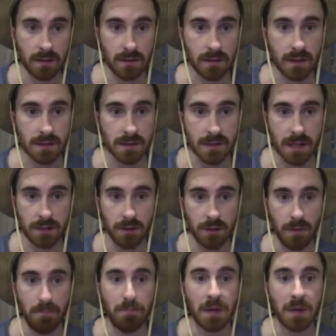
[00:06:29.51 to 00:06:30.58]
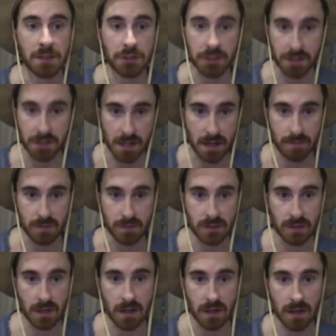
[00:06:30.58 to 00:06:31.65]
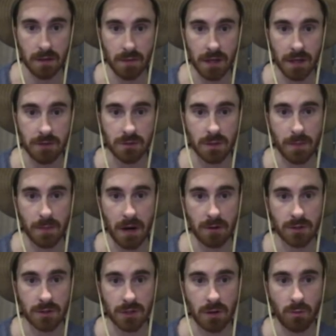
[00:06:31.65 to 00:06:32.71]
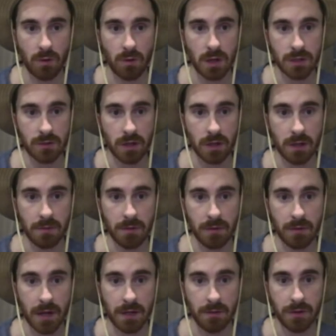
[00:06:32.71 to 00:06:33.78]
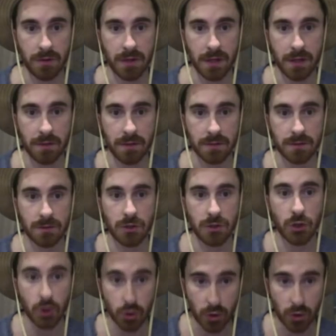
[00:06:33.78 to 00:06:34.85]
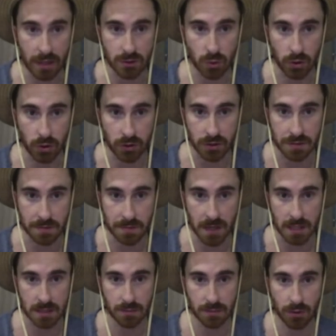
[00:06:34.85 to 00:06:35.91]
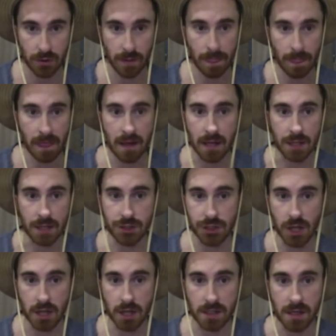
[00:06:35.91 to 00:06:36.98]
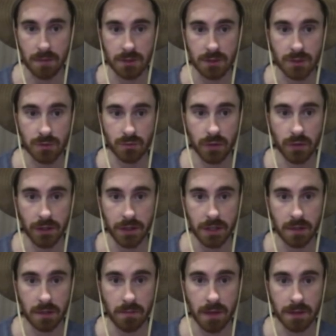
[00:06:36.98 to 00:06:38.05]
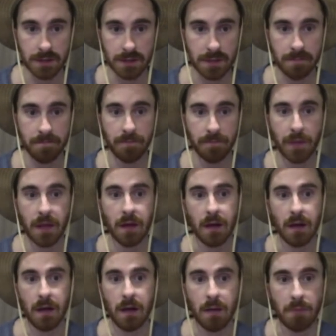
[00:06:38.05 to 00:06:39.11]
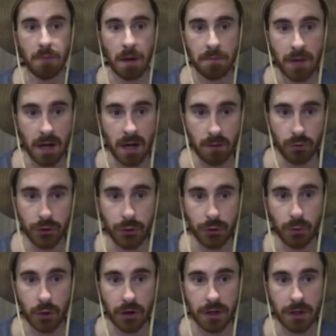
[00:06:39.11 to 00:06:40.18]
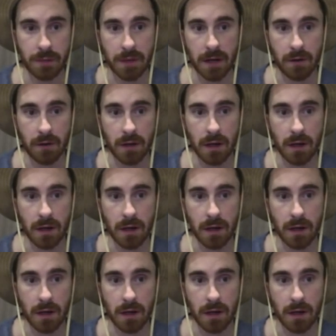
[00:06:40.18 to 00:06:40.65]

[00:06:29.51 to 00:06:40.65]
Sentinel a bunch of times. I used the Power Start 1 so I could be ready with an L2 as quickly as possible. That shock damage is really going to melt him. I'm not really worried about